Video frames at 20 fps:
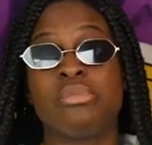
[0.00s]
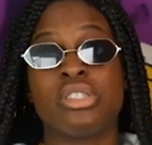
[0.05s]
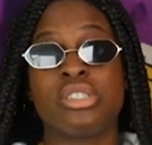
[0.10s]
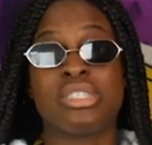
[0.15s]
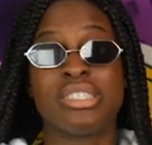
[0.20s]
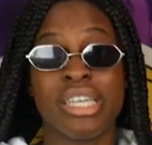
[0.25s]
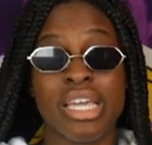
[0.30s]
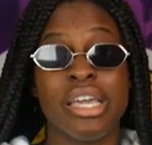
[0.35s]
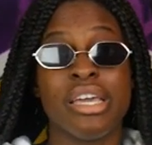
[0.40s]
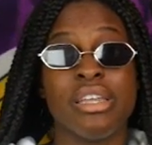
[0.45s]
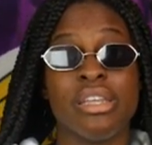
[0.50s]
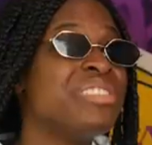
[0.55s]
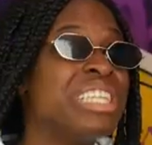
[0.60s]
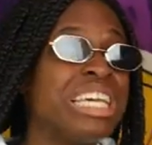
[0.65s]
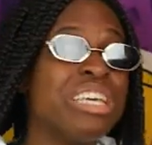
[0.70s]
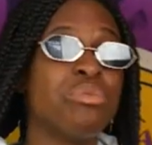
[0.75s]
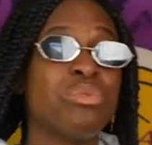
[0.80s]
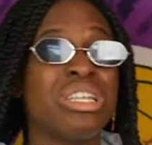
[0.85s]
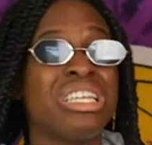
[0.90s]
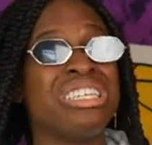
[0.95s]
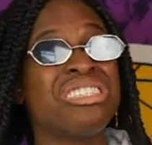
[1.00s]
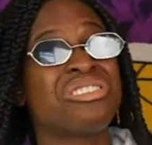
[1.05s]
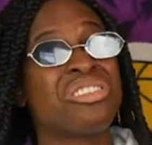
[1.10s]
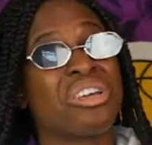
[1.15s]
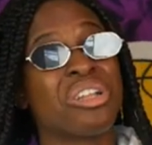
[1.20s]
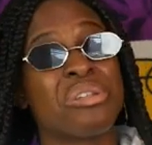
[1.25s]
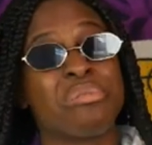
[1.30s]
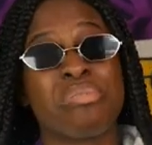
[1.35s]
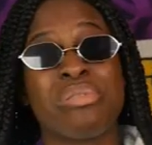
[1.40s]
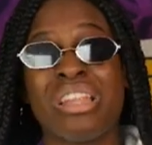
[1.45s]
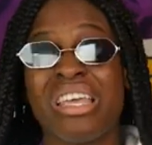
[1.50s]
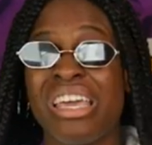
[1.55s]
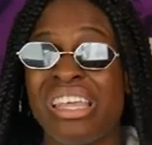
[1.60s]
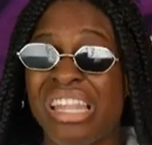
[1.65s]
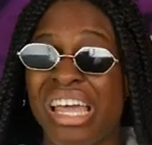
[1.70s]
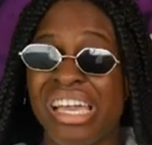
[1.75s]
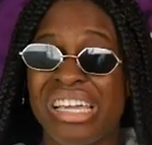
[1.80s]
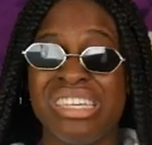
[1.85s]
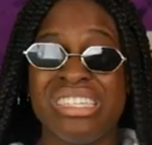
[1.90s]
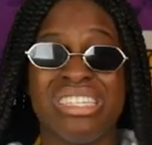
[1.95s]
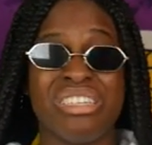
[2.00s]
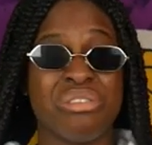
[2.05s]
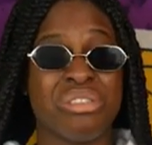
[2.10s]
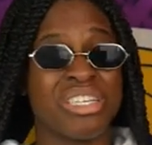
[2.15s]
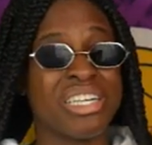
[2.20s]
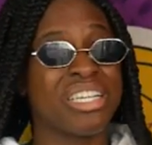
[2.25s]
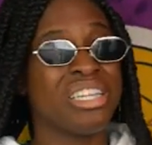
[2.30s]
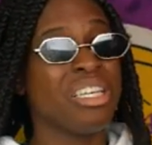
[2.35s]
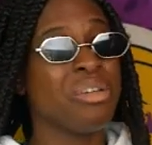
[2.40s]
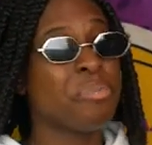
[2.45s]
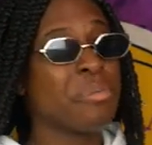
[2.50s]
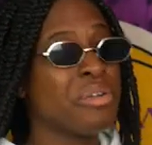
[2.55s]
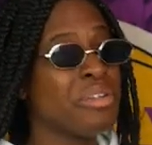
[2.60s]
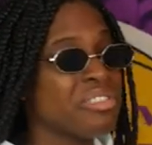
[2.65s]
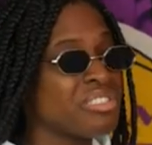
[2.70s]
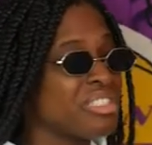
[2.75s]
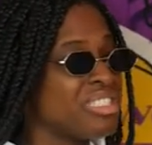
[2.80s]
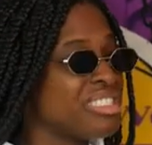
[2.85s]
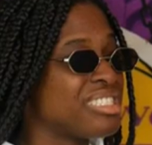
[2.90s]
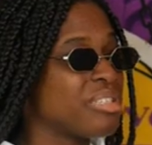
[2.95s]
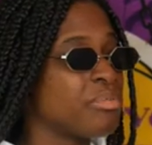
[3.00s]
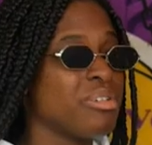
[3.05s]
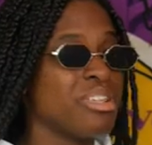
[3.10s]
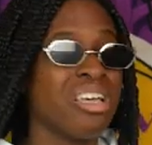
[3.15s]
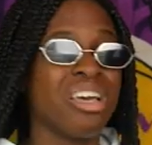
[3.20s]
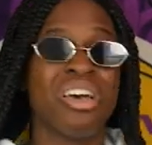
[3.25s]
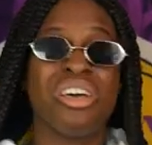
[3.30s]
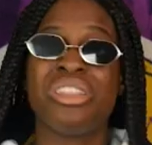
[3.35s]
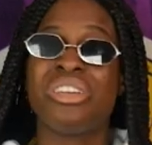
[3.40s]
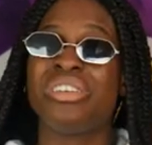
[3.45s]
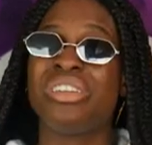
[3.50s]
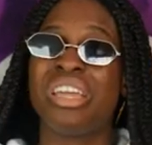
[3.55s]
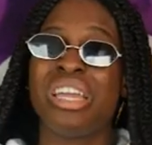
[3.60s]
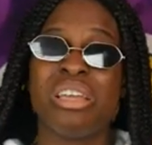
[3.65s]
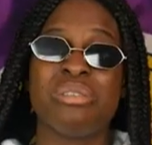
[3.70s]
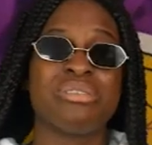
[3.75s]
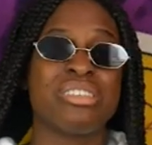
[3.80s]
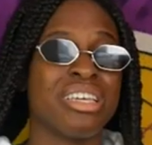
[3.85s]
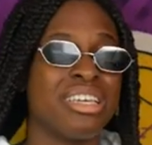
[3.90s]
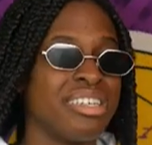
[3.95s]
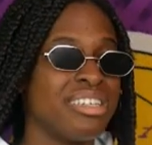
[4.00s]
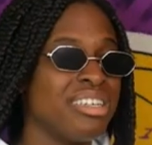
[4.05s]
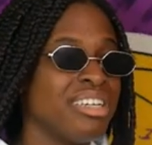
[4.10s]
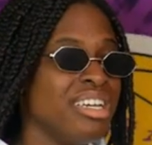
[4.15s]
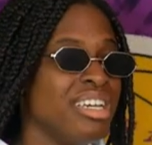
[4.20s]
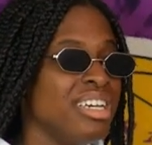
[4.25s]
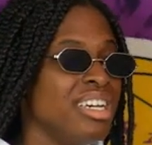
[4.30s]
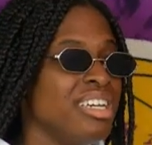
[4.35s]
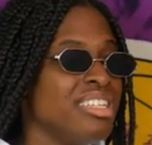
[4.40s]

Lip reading: I'm just saying. Then when he started playing like he did the Clippers and some of the other games, like